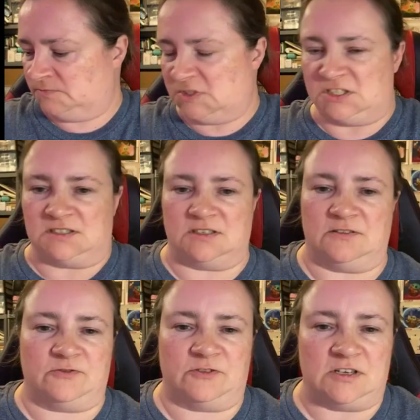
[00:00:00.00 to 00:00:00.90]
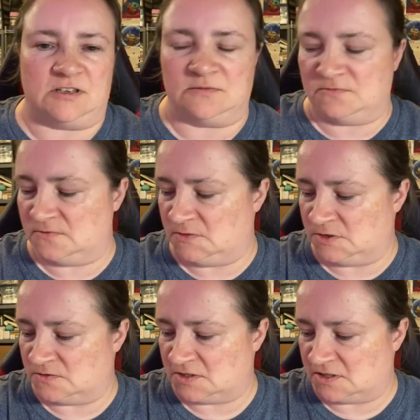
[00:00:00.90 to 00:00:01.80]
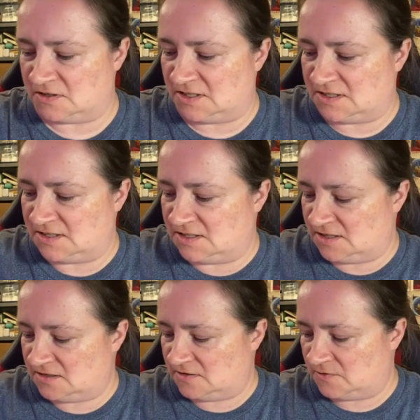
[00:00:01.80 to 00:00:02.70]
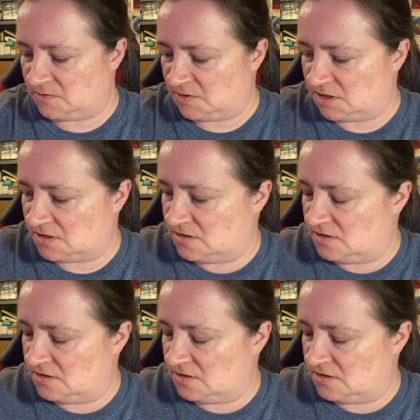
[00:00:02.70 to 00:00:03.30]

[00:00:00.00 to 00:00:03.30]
Just a free newsletter they send out every week.